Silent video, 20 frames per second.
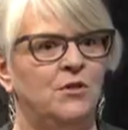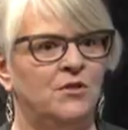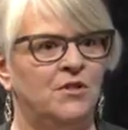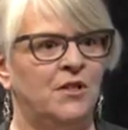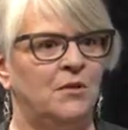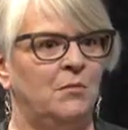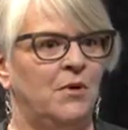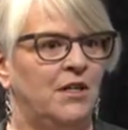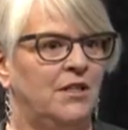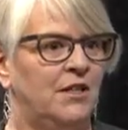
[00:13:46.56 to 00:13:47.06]

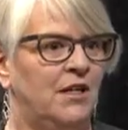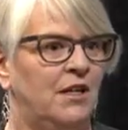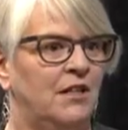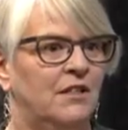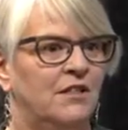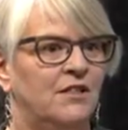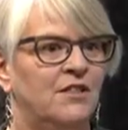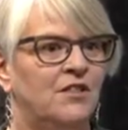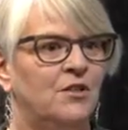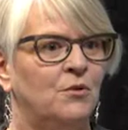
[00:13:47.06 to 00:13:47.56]
using my
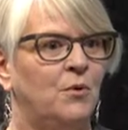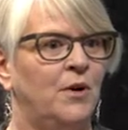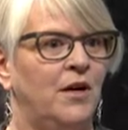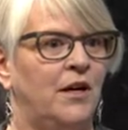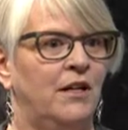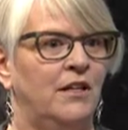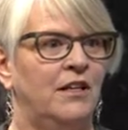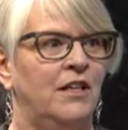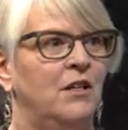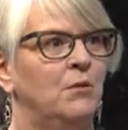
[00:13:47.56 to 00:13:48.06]
talents the
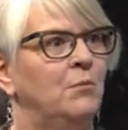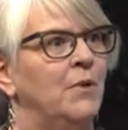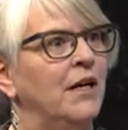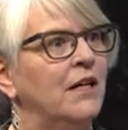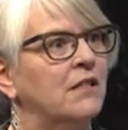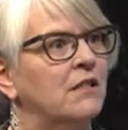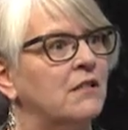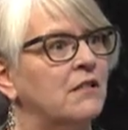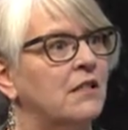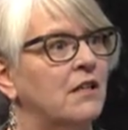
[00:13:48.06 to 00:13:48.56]
way I think
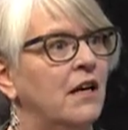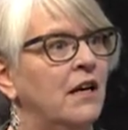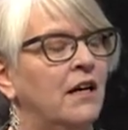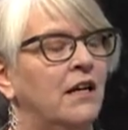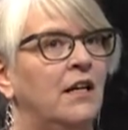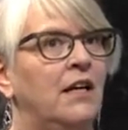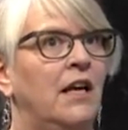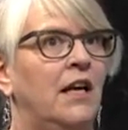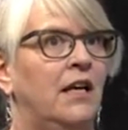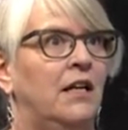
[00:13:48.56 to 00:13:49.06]
best.
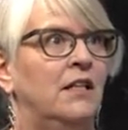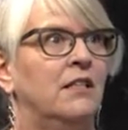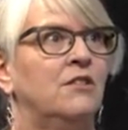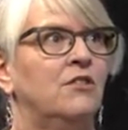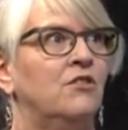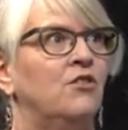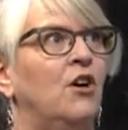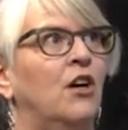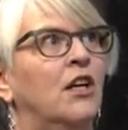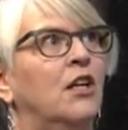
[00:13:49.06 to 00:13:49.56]
And and
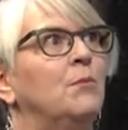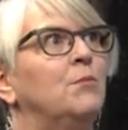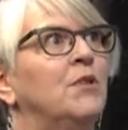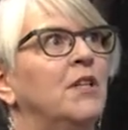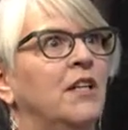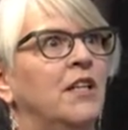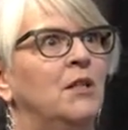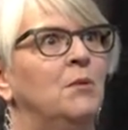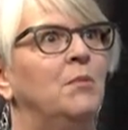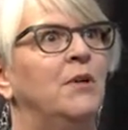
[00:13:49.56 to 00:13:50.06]
it's not up
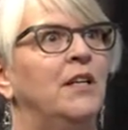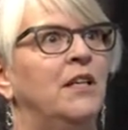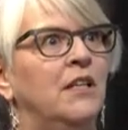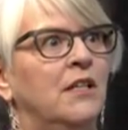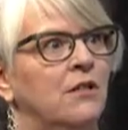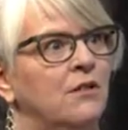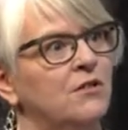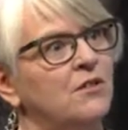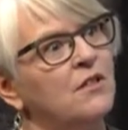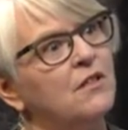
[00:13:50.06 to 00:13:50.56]
to anybody
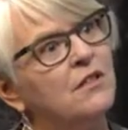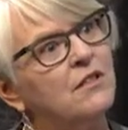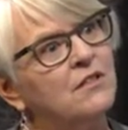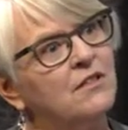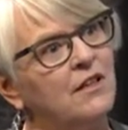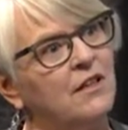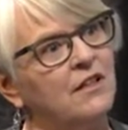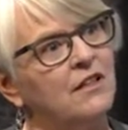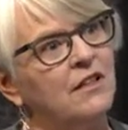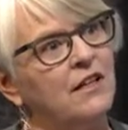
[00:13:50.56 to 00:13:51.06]
else to
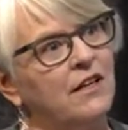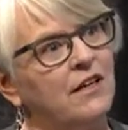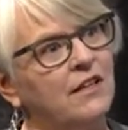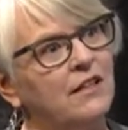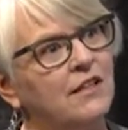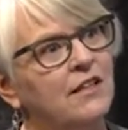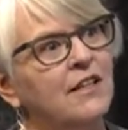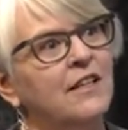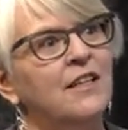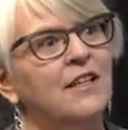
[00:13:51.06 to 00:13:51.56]
decide that.
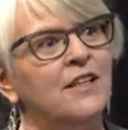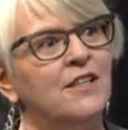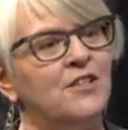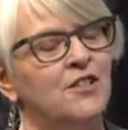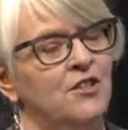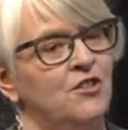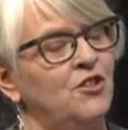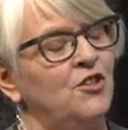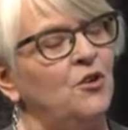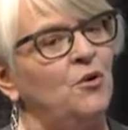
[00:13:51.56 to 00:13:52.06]
Mm -hmm.
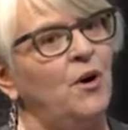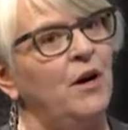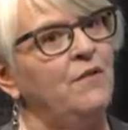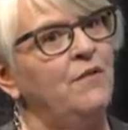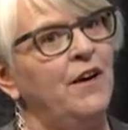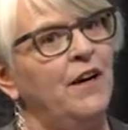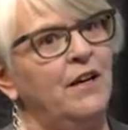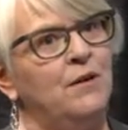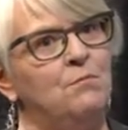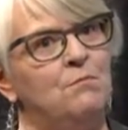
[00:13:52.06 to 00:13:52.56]
So
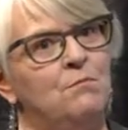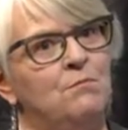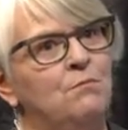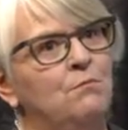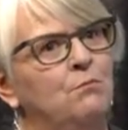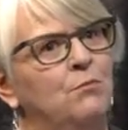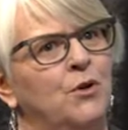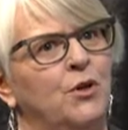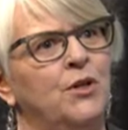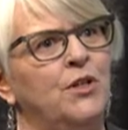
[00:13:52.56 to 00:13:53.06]
I've had
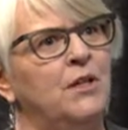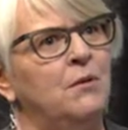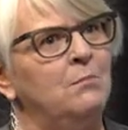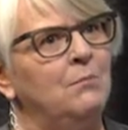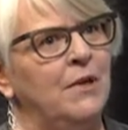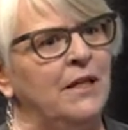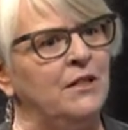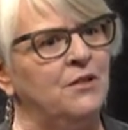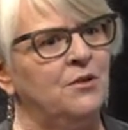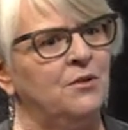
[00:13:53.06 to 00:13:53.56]
brilliant
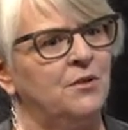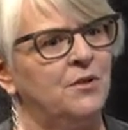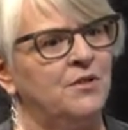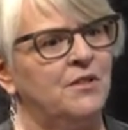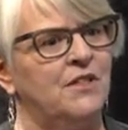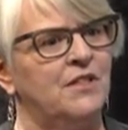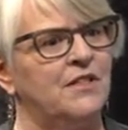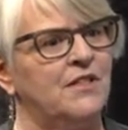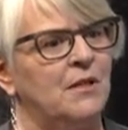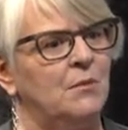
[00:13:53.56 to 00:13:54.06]

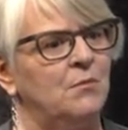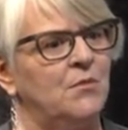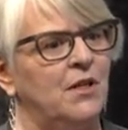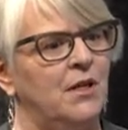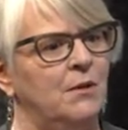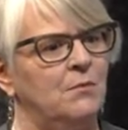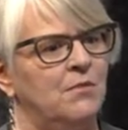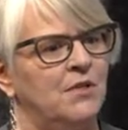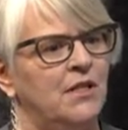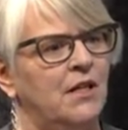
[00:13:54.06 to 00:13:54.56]
mentors that
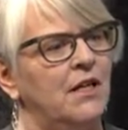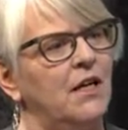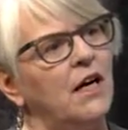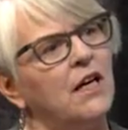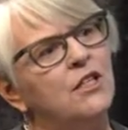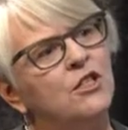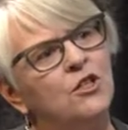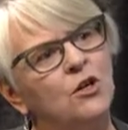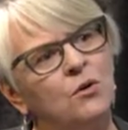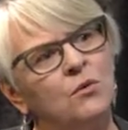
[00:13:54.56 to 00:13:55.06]
sometimes said,
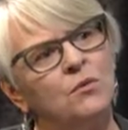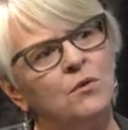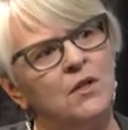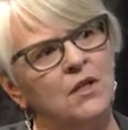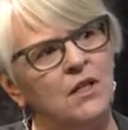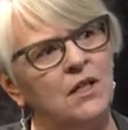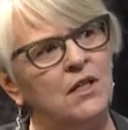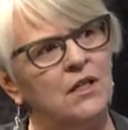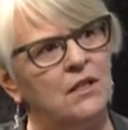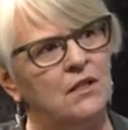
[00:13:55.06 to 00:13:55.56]
I don't
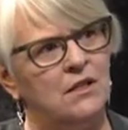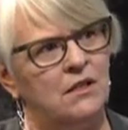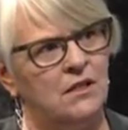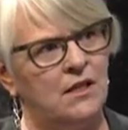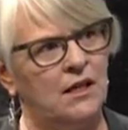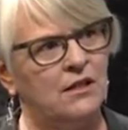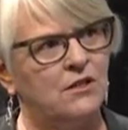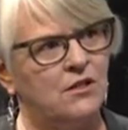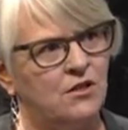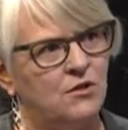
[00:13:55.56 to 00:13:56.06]
think
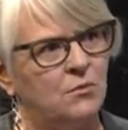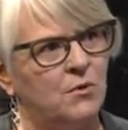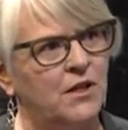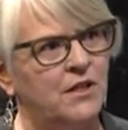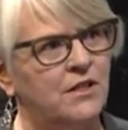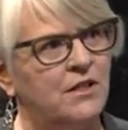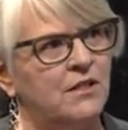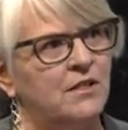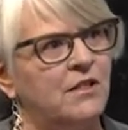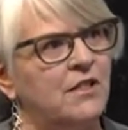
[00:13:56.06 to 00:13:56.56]
that's the
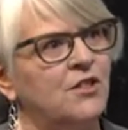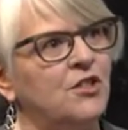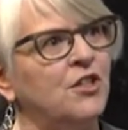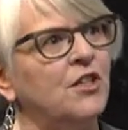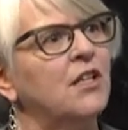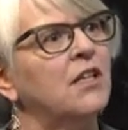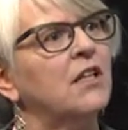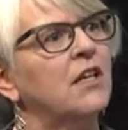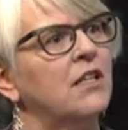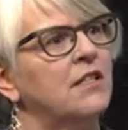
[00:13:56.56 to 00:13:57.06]
right
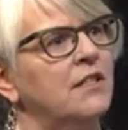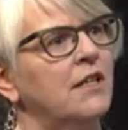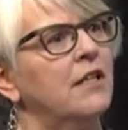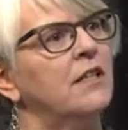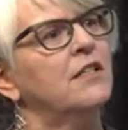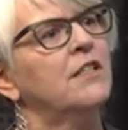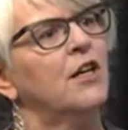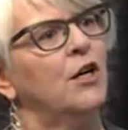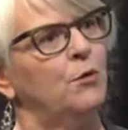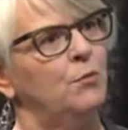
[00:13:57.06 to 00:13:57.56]
decision. And I
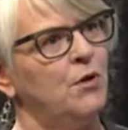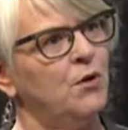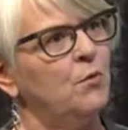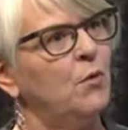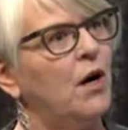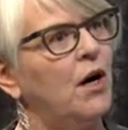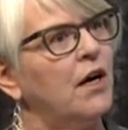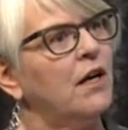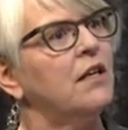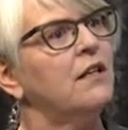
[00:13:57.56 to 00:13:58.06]
said, Tell me
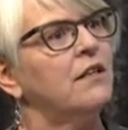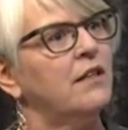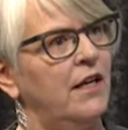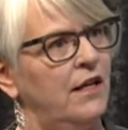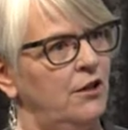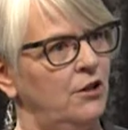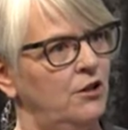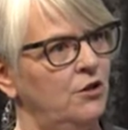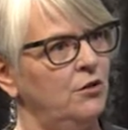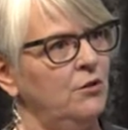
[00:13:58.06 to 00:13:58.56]
why,
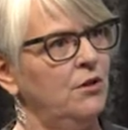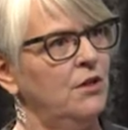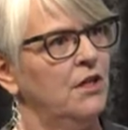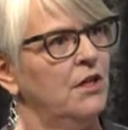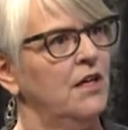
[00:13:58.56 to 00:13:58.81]
thank you.